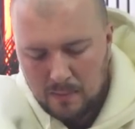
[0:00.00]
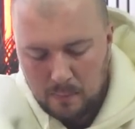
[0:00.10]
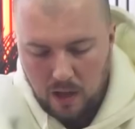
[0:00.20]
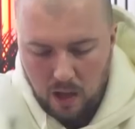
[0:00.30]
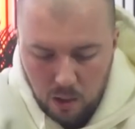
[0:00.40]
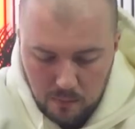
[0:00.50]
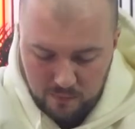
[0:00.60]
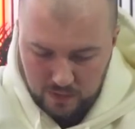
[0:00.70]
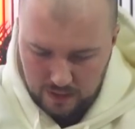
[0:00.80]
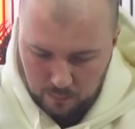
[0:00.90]
But
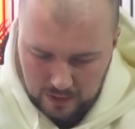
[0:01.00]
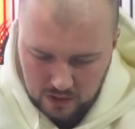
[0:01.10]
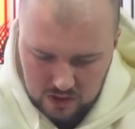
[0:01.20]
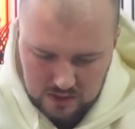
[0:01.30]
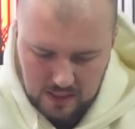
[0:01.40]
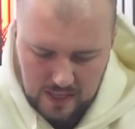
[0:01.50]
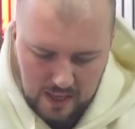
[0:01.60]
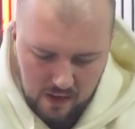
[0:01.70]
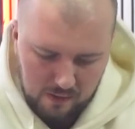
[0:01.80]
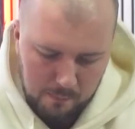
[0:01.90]
hopefully we can just see
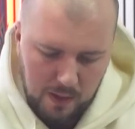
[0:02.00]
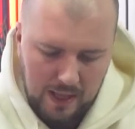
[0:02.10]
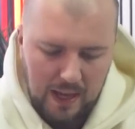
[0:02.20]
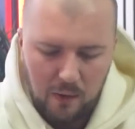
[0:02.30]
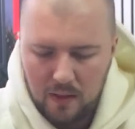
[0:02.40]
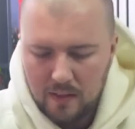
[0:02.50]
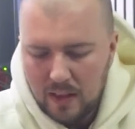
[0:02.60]
it and I can pull it out.